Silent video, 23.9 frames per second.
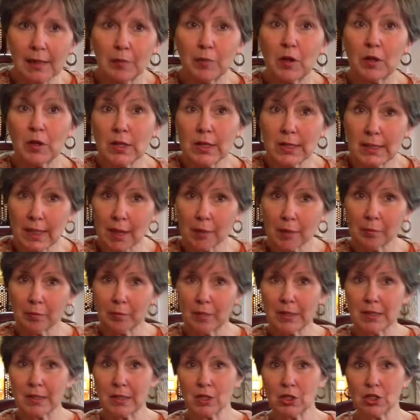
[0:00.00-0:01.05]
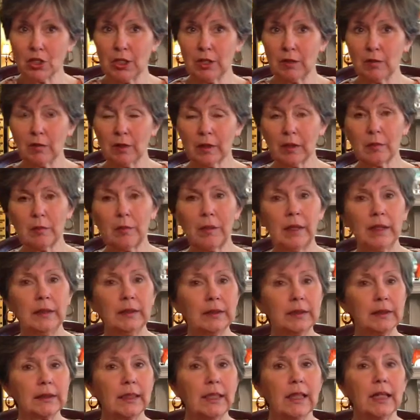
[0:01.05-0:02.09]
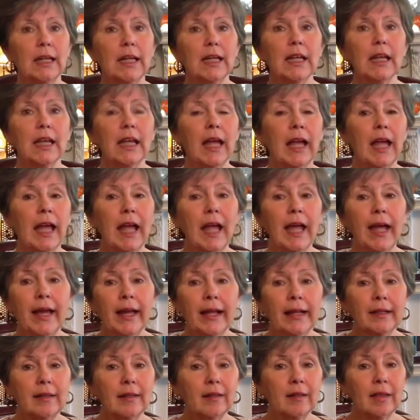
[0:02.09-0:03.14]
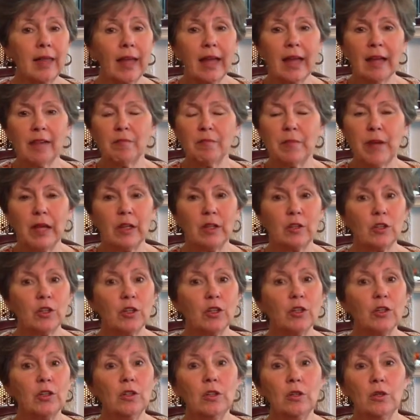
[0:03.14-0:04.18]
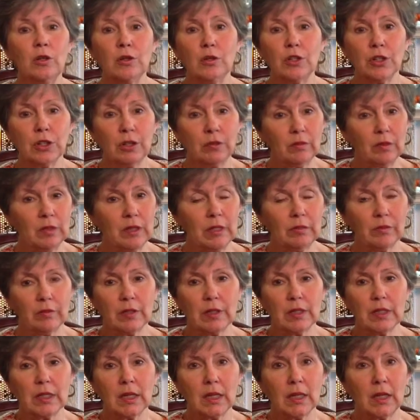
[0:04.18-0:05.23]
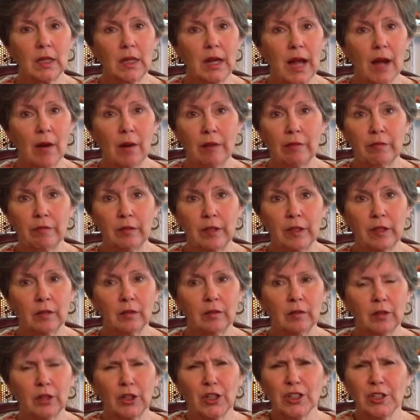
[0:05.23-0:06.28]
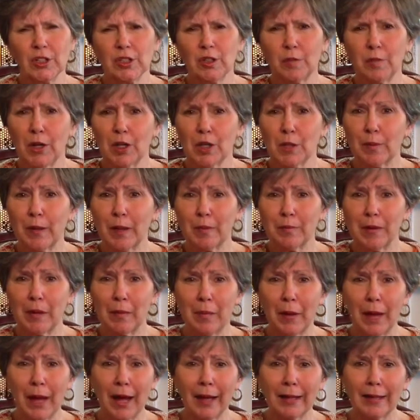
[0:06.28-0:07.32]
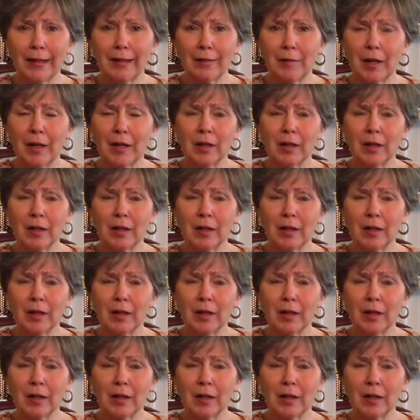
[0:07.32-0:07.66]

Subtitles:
I'm on the supplements that Jean recommends, and they have made a huge difference in how I feel. Learned so much about my body.